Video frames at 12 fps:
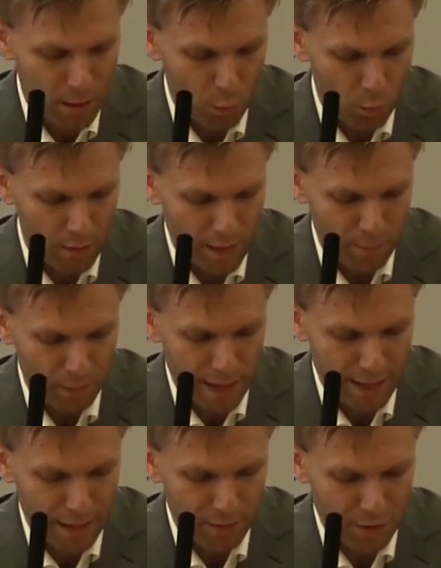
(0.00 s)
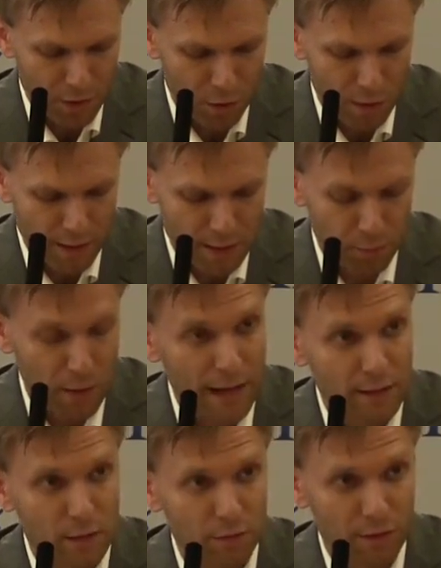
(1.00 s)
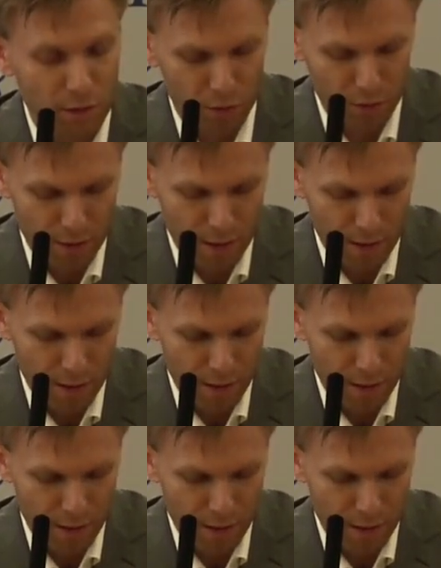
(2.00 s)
When they played at the UA's practice field,